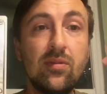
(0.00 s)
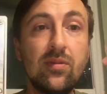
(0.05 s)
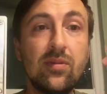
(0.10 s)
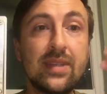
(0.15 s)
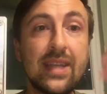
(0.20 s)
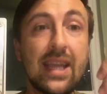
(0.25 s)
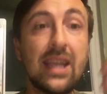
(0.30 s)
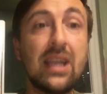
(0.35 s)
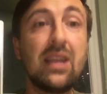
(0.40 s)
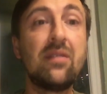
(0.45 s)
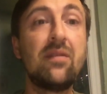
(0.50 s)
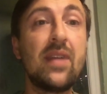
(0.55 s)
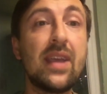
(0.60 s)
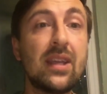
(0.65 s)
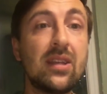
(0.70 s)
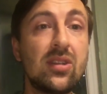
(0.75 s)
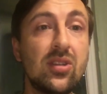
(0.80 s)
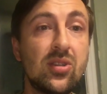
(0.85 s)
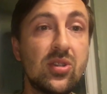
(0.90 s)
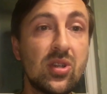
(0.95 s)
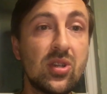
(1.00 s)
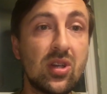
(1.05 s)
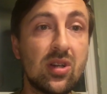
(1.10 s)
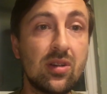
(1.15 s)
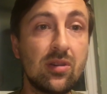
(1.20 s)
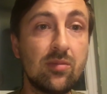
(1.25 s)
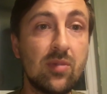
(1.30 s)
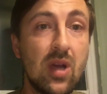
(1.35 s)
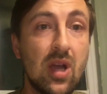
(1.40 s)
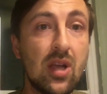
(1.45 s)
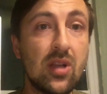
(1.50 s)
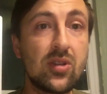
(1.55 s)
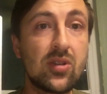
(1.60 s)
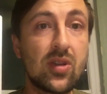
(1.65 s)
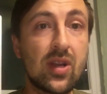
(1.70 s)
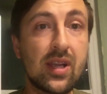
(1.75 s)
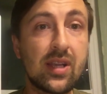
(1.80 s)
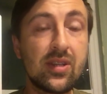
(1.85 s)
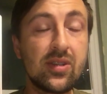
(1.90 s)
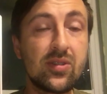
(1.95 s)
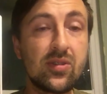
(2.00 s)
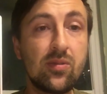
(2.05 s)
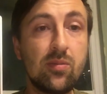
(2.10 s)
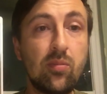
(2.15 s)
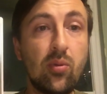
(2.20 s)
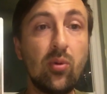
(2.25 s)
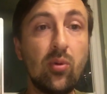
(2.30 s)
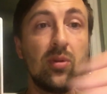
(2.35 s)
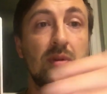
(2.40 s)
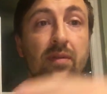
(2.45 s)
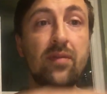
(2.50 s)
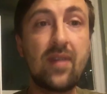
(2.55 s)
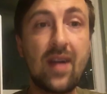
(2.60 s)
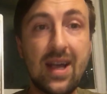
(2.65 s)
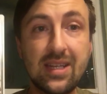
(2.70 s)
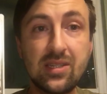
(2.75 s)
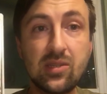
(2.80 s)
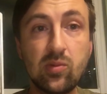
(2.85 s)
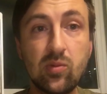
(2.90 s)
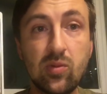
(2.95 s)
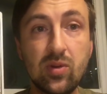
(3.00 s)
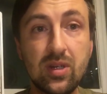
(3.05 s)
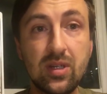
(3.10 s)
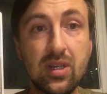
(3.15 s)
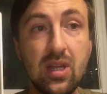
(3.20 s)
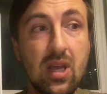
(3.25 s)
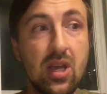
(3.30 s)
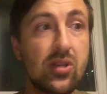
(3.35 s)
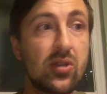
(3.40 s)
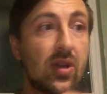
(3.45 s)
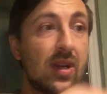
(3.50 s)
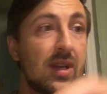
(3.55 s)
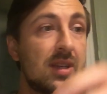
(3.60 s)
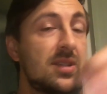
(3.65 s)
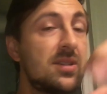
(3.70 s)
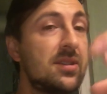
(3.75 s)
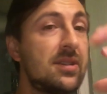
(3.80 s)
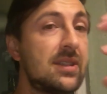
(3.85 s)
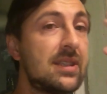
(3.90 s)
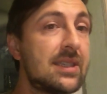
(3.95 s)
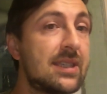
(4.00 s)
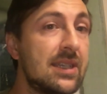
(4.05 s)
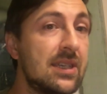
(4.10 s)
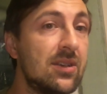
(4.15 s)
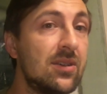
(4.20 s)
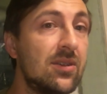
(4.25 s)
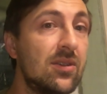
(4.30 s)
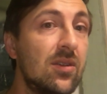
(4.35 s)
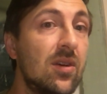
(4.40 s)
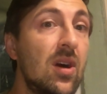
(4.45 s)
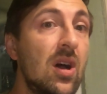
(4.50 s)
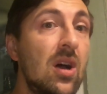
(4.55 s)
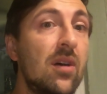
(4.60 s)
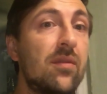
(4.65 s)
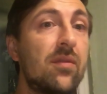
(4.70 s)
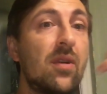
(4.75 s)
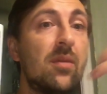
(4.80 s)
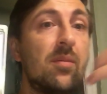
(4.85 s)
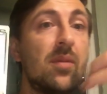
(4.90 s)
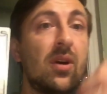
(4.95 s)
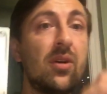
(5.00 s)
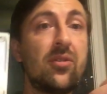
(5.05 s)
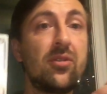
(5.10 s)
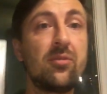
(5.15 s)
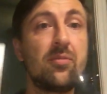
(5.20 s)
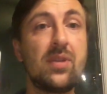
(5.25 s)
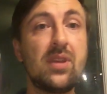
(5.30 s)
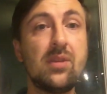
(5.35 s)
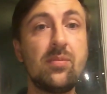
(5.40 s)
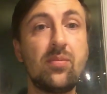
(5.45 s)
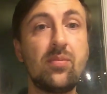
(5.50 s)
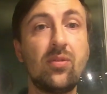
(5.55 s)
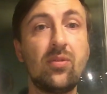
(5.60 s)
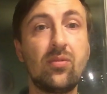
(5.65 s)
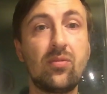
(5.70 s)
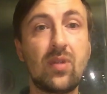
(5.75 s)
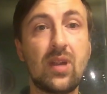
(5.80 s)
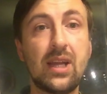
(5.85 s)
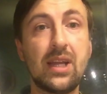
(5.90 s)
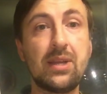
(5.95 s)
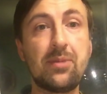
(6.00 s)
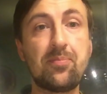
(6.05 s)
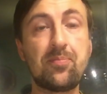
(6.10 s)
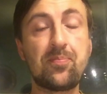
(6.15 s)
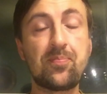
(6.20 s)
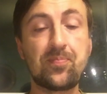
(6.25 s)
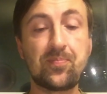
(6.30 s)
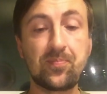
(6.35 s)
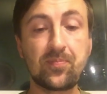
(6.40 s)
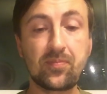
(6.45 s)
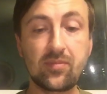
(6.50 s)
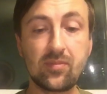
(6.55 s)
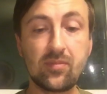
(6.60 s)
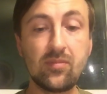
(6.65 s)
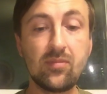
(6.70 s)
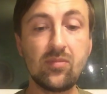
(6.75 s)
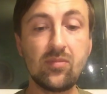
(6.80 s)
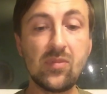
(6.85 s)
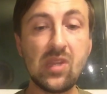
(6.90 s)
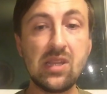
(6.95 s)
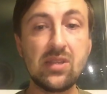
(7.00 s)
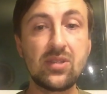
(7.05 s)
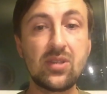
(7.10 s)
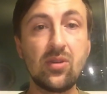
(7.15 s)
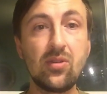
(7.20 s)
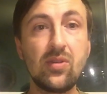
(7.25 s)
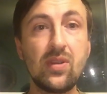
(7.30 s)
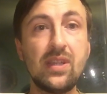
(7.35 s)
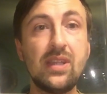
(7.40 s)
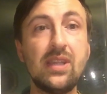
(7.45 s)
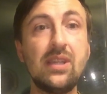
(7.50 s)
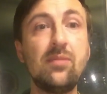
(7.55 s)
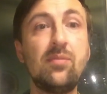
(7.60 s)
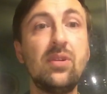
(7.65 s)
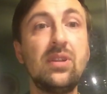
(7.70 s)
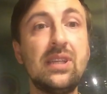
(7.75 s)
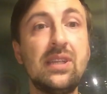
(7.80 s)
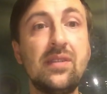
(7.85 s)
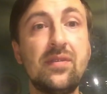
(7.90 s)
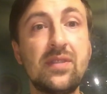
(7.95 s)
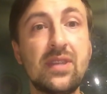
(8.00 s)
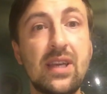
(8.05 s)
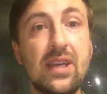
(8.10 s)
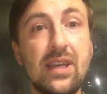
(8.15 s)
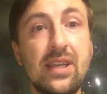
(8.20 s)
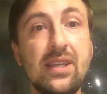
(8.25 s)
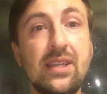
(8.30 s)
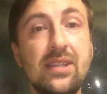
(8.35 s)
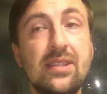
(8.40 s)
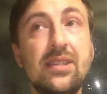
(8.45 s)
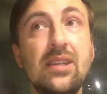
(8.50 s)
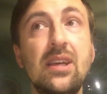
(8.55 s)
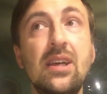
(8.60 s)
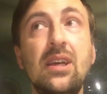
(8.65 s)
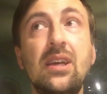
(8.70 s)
take advantage of, trying to pull a fast one, trying to steal from other people, right? So he believes that his